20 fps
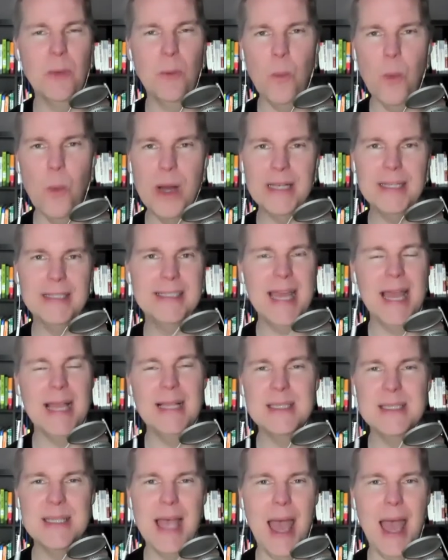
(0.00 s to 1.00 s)
What
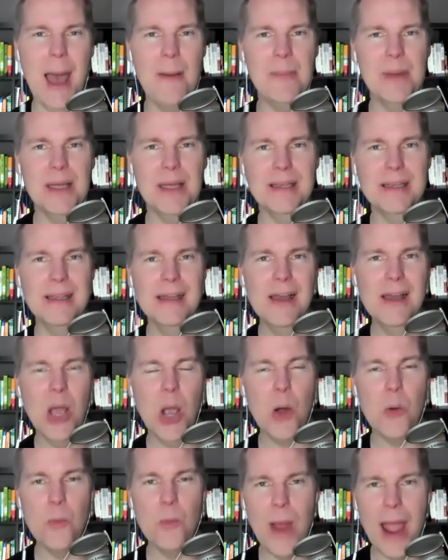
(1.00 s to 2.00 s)
tends to happen
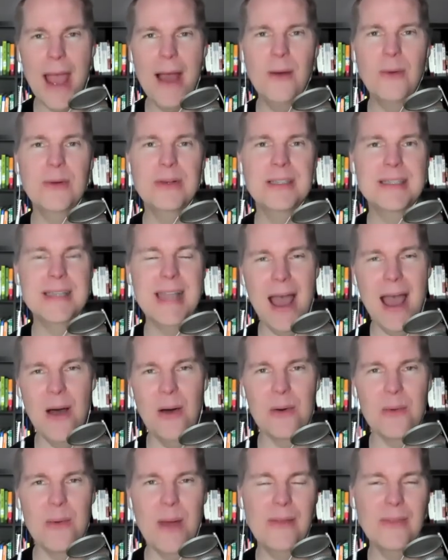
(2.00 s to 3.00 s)
around
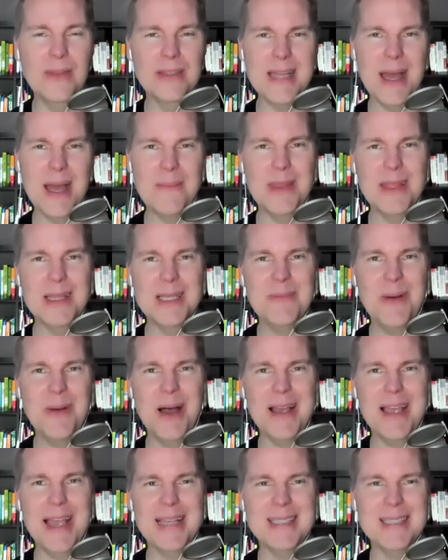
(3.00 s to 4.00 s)
the time that this
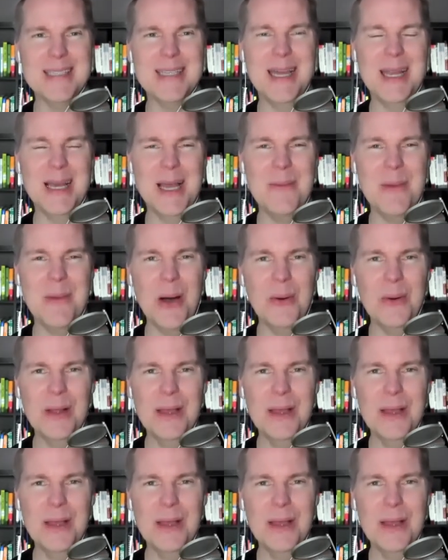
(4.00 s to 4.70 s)
podcast is going to come out,